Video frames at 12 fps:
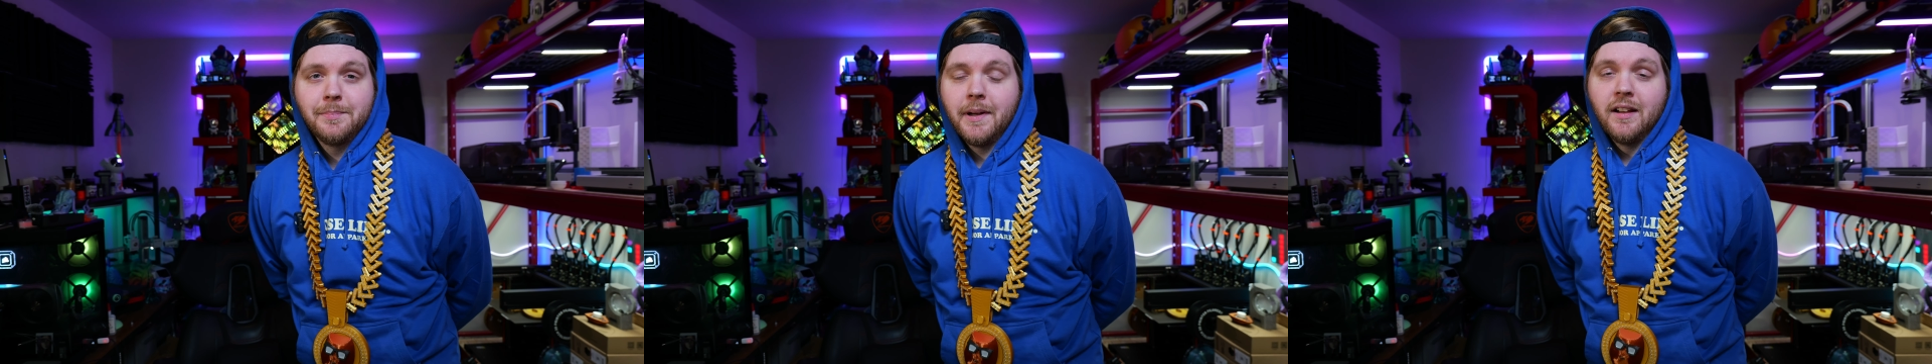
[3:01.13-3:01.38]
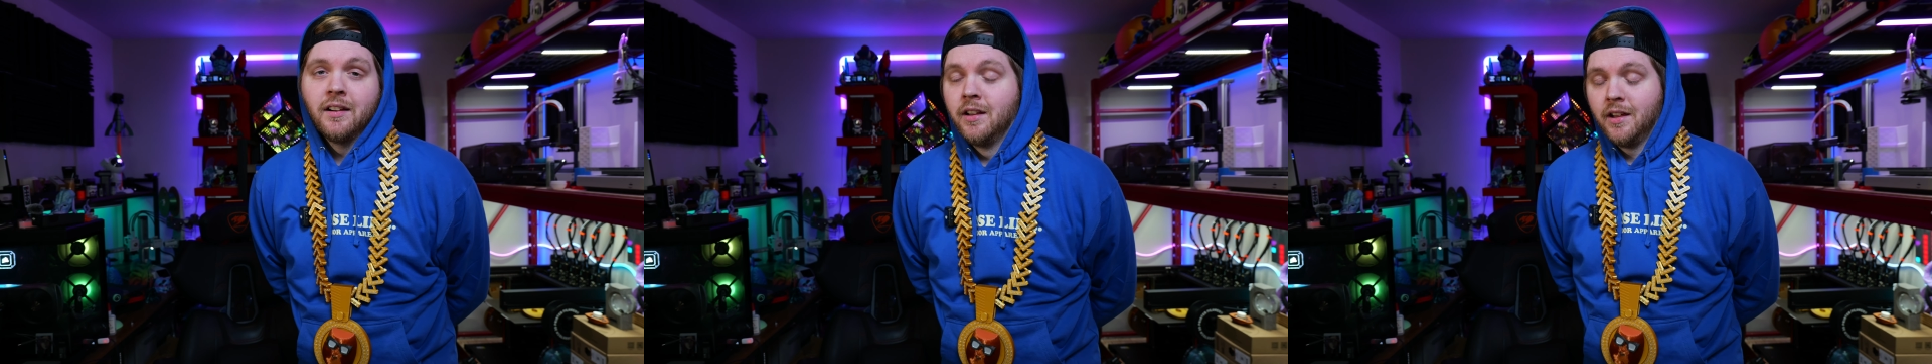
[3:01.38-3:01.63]

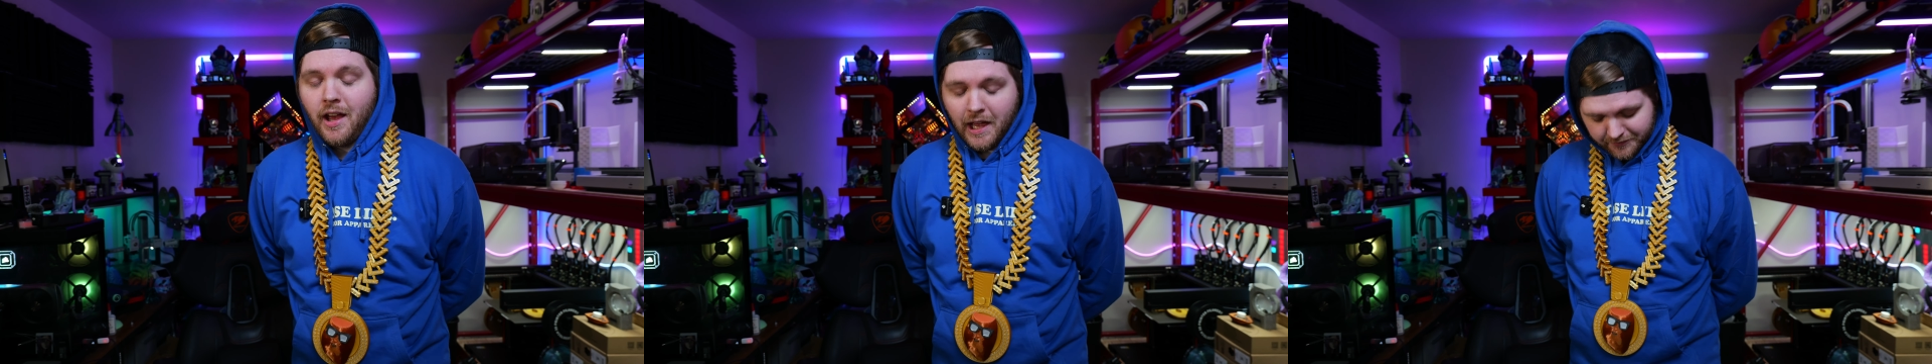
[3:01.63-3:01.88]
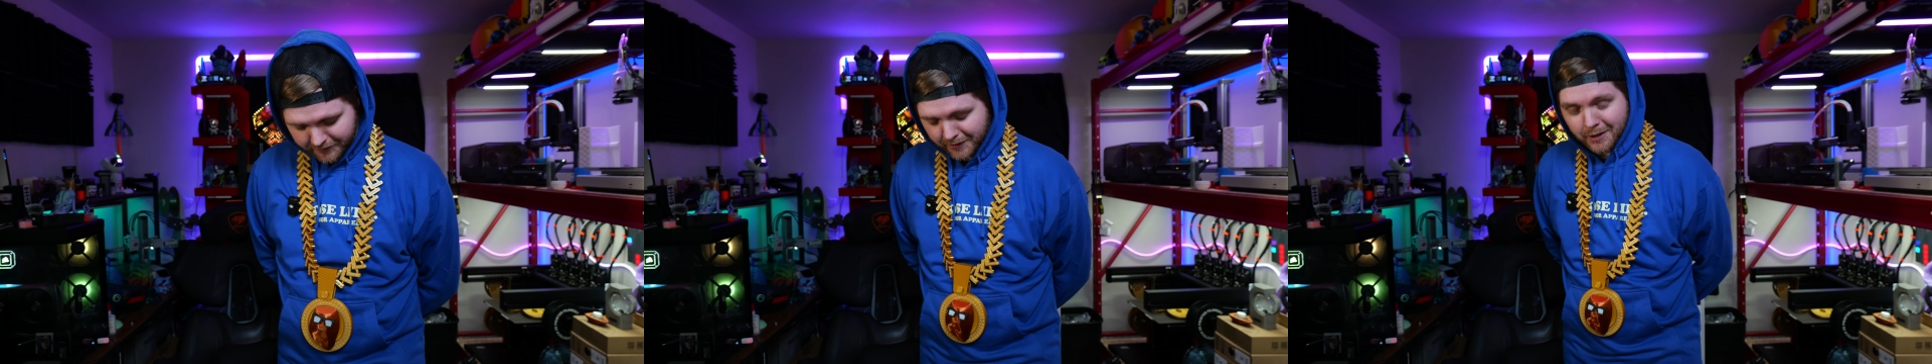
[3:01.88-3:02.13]
but I
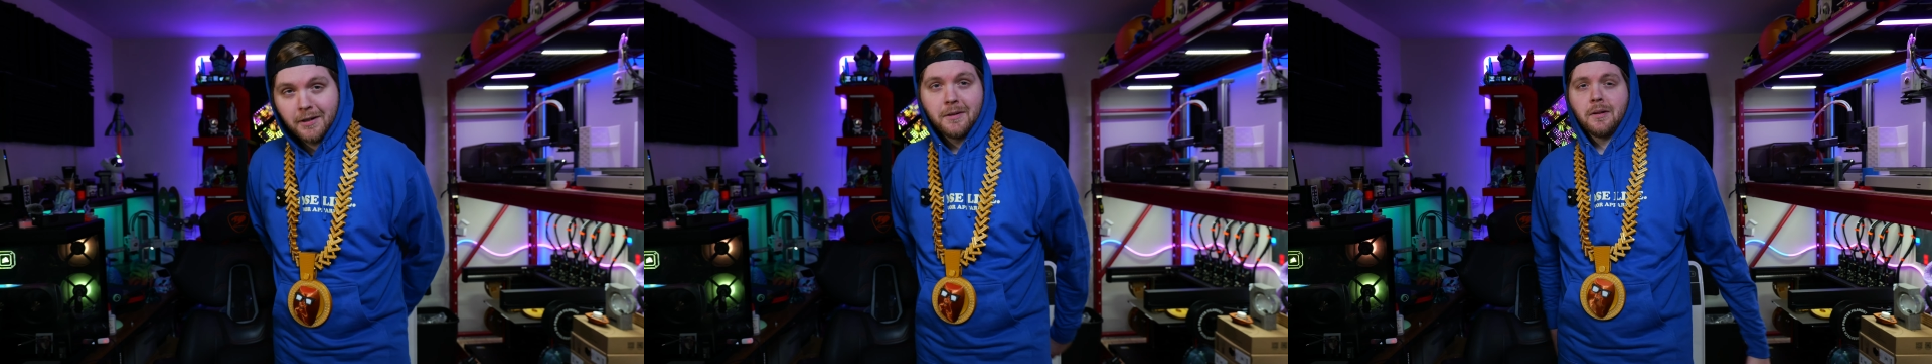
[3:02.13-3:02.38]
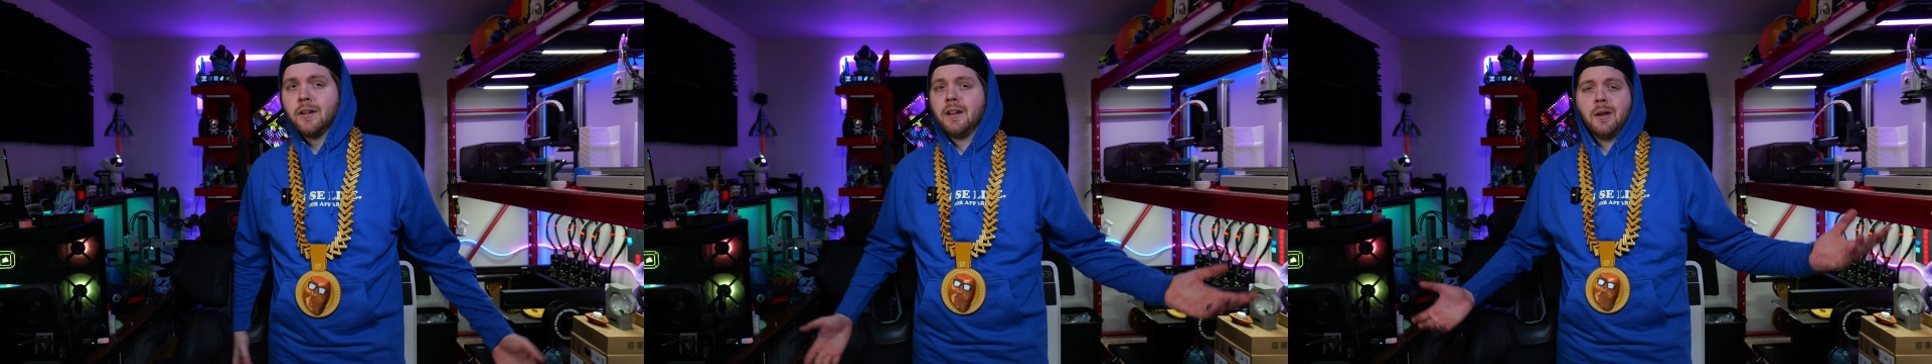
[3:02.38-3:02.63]
figured
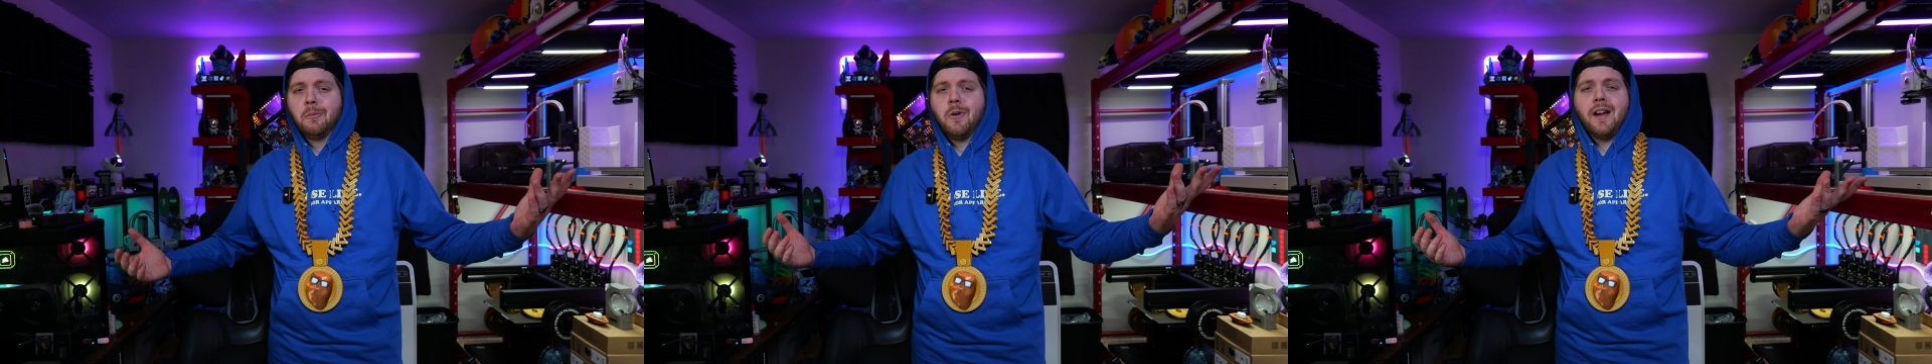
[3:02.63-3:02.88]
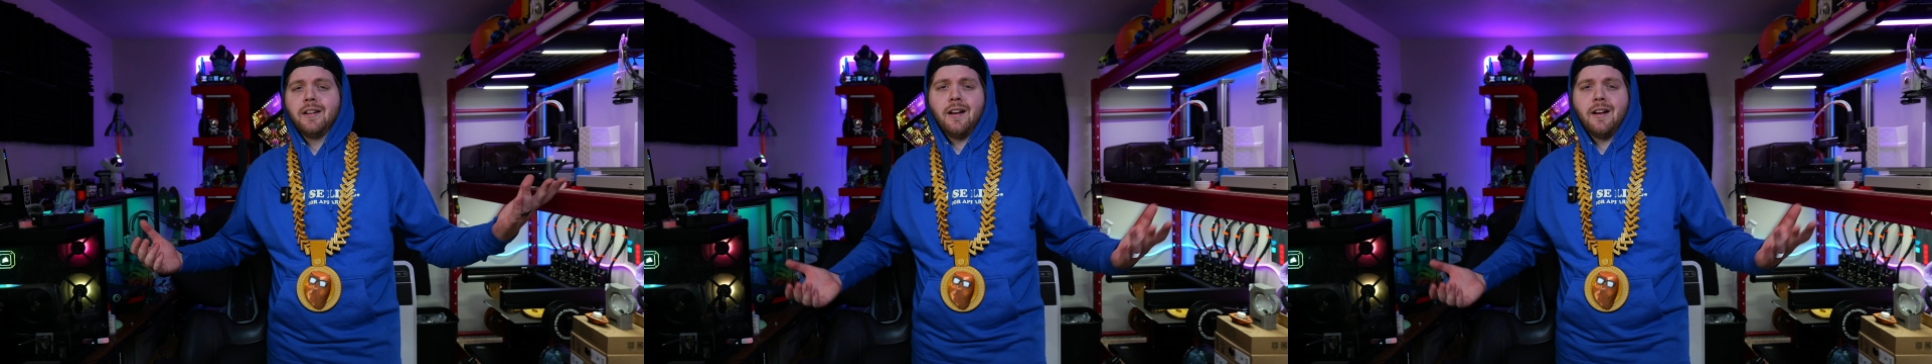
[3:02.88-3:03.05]
why